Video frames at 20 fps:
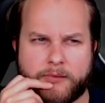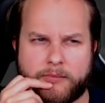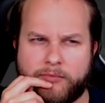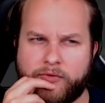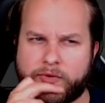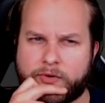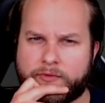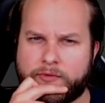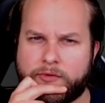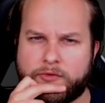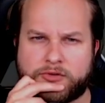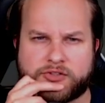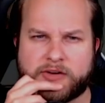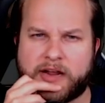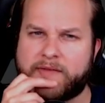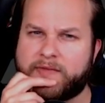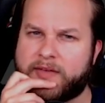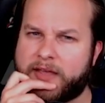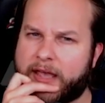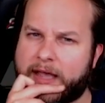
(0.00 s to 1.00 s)
movie review
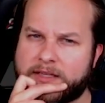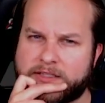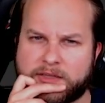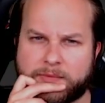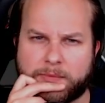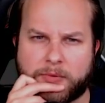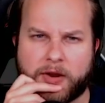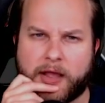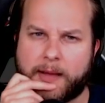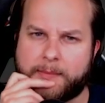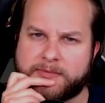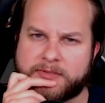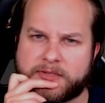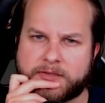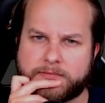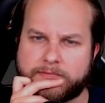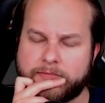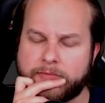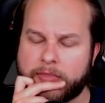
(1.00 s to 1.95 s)
extravaganza, perhaps.